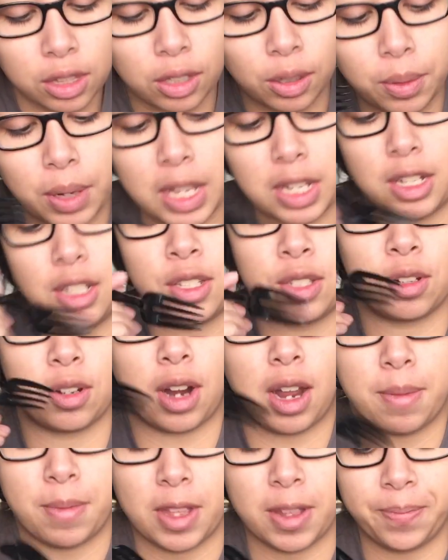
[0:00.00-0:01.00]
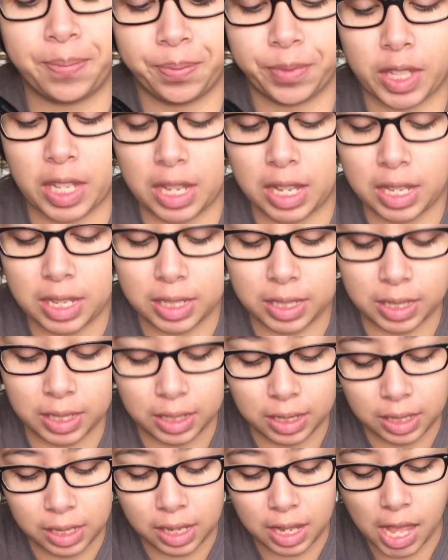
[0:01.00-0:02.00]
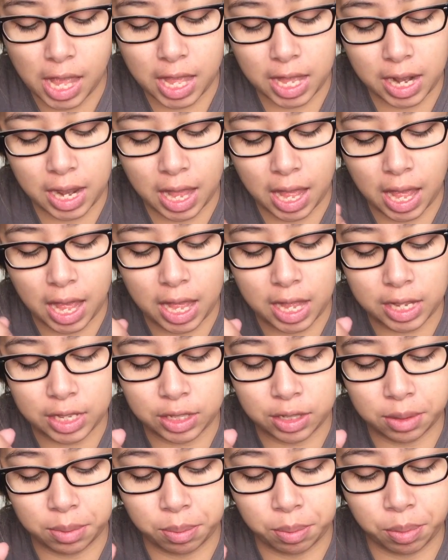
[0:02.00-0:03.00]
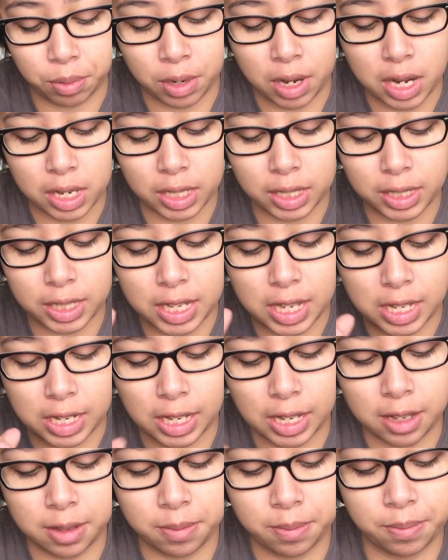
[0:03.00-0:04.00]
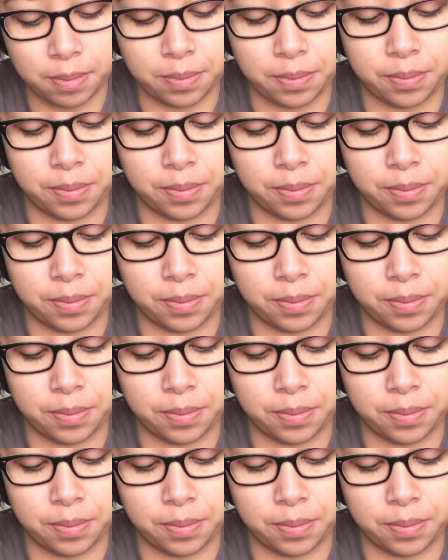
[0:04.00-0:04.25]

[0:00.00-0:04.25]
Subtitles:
the way to describe it is it has broccolini